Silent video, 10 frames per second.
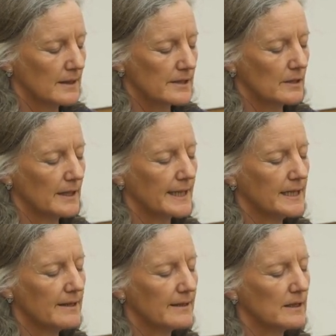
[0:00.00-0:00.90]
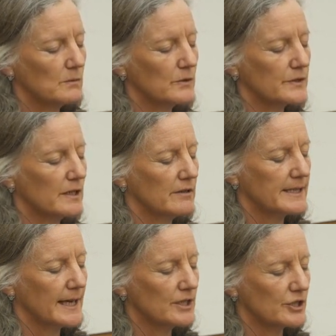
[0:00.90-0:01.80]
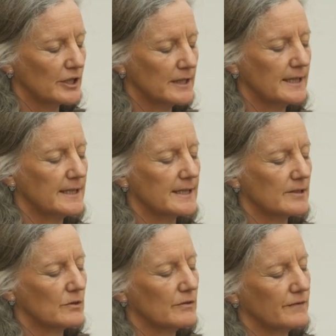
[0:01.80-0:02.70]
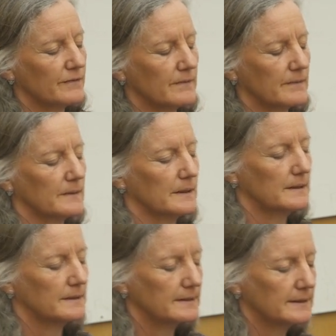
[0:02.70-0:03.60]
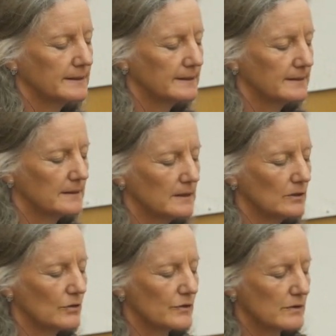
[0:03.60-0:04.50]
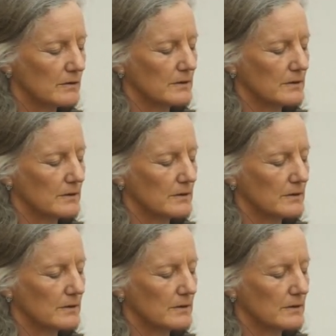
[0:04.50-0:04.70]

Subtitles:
So like anything that wants our attention and is sort of not